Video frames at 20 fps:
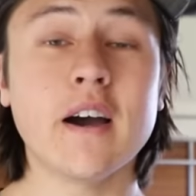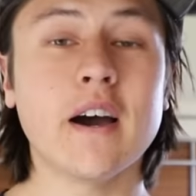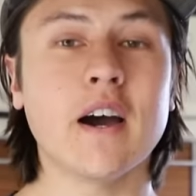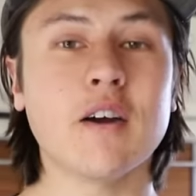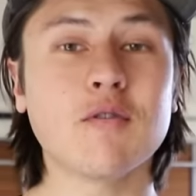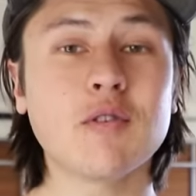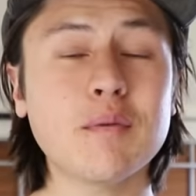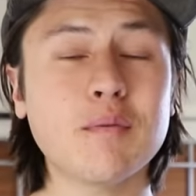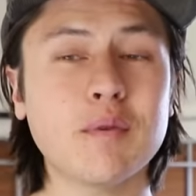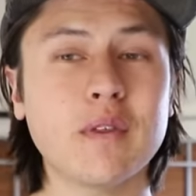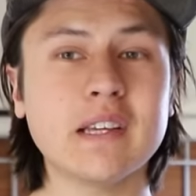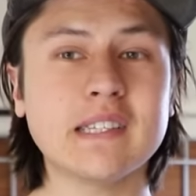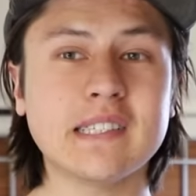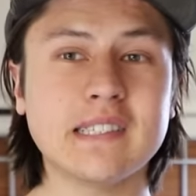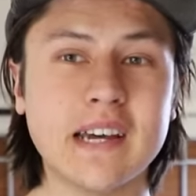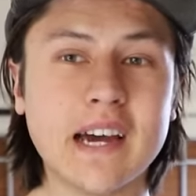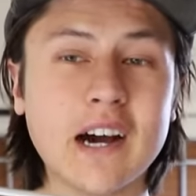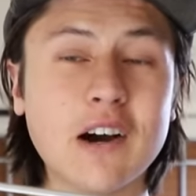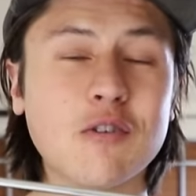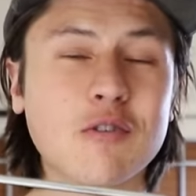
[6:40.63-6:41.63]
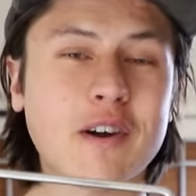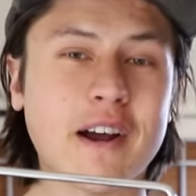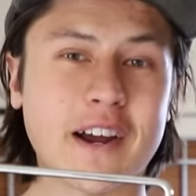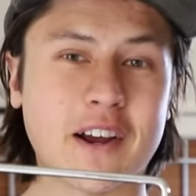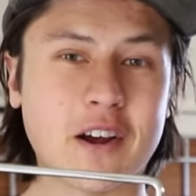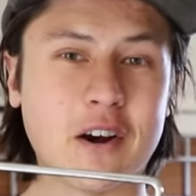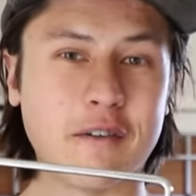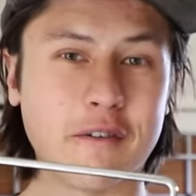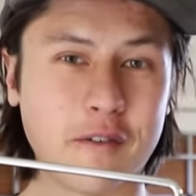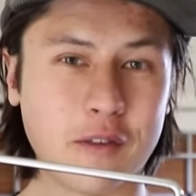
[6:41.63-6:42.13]
I ripped this towel
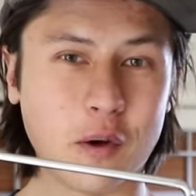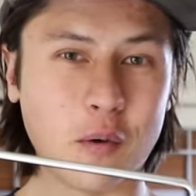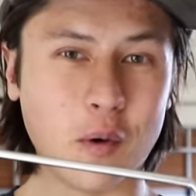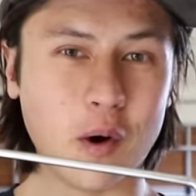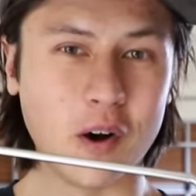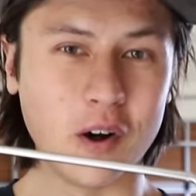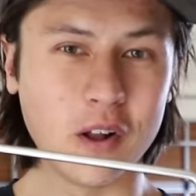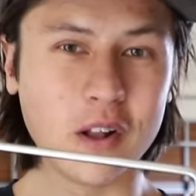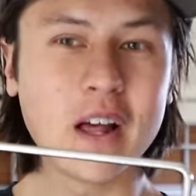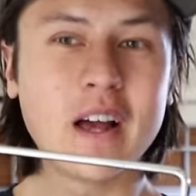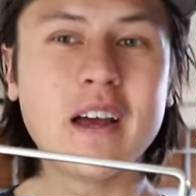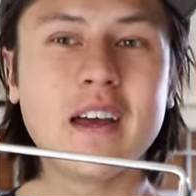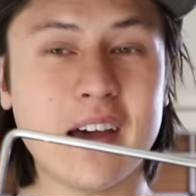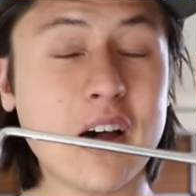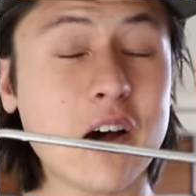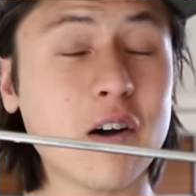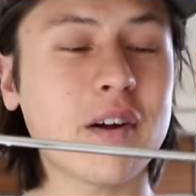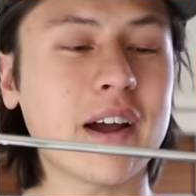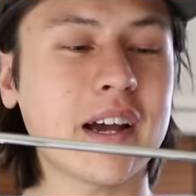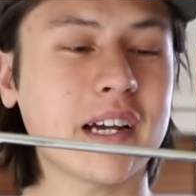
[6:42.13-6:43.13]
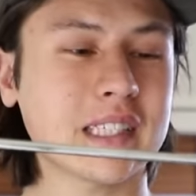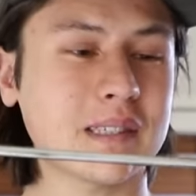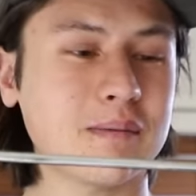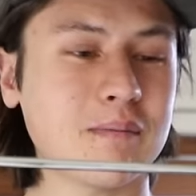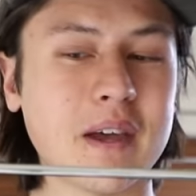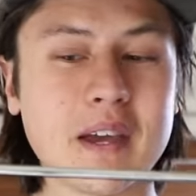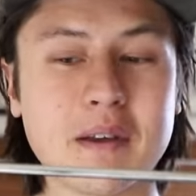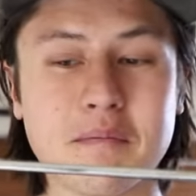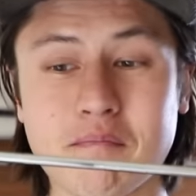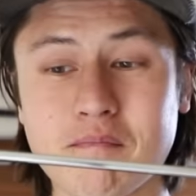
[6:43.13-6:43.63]
rack off of the wall. Towel racks
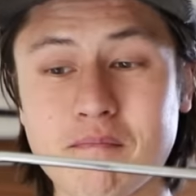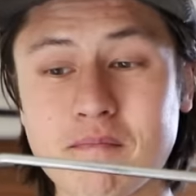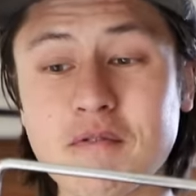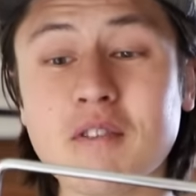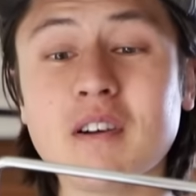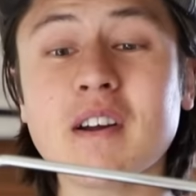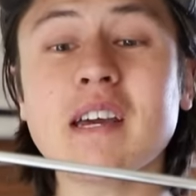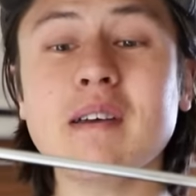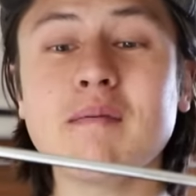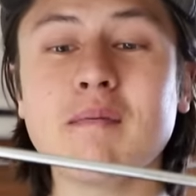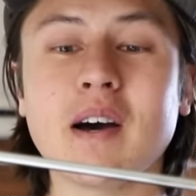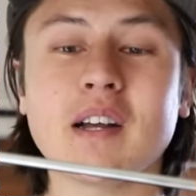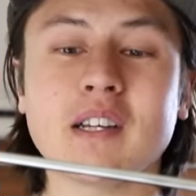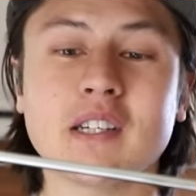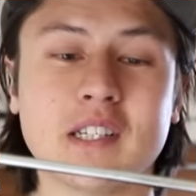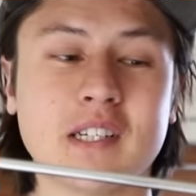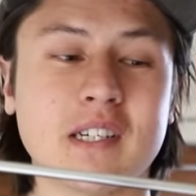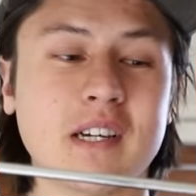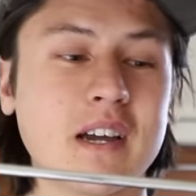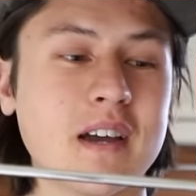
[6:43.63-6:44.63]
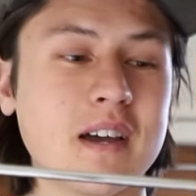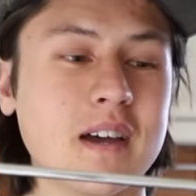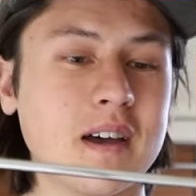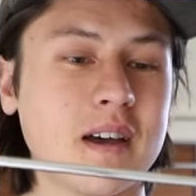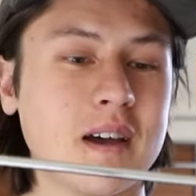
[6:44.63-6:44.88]
make pretty much